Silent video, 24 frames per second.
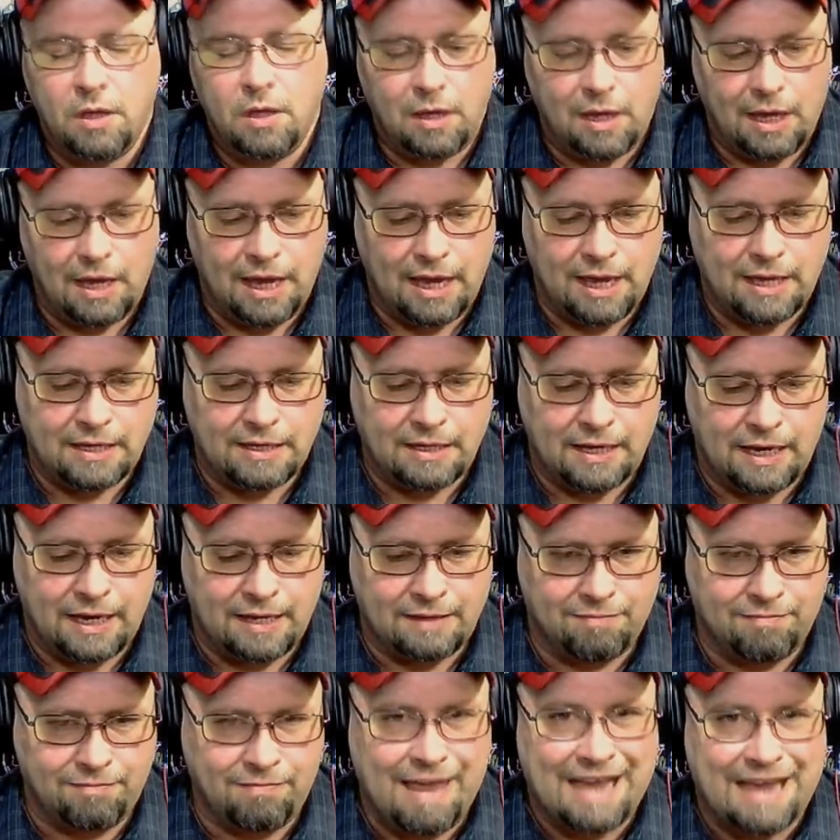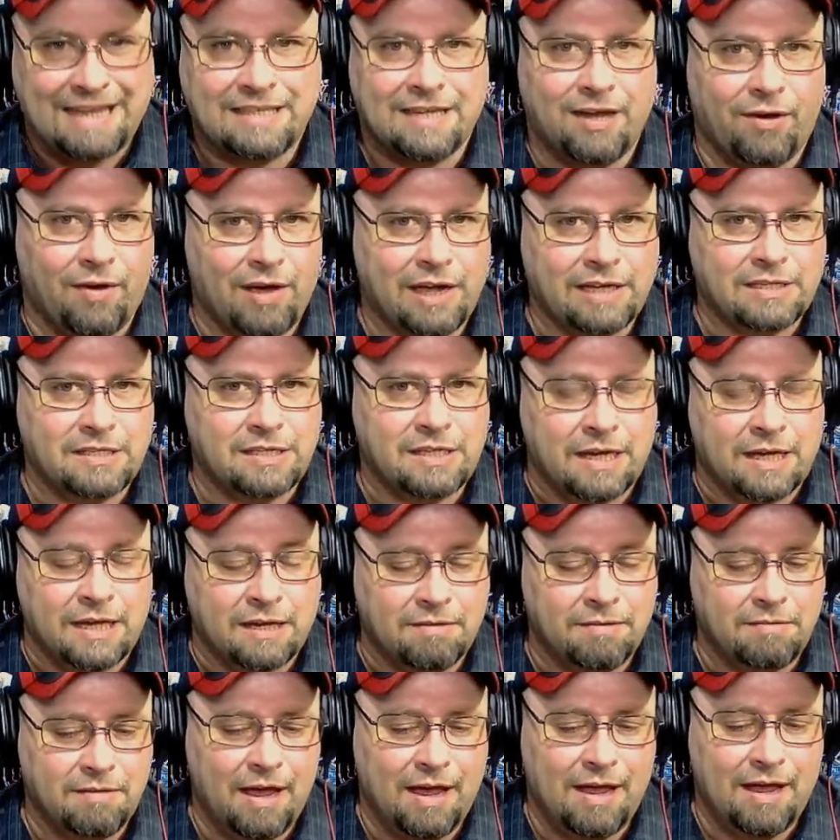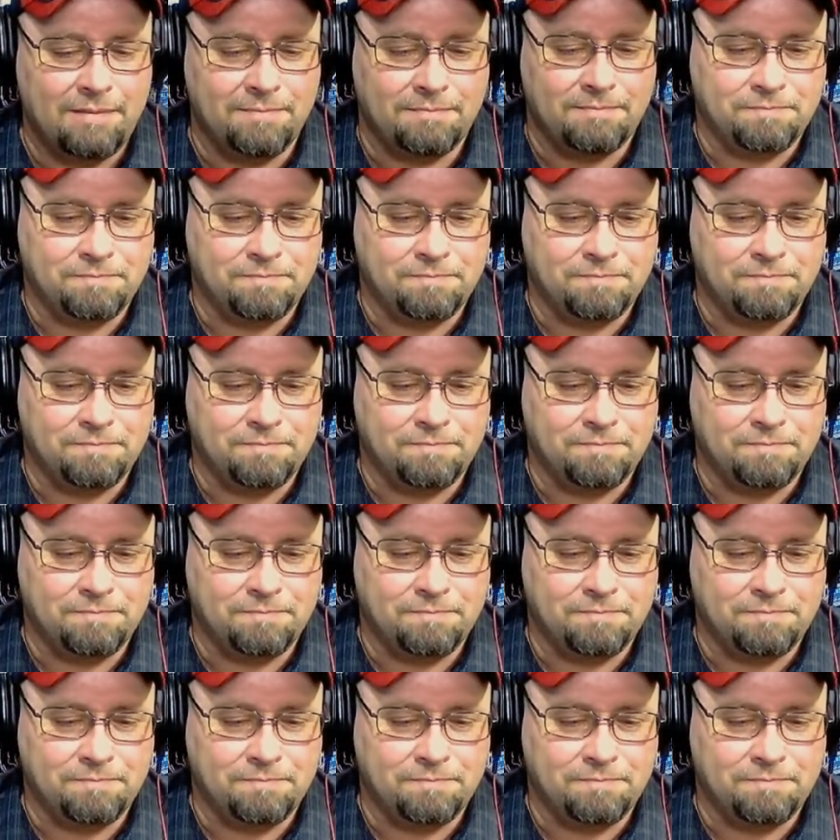And that's how I see it. I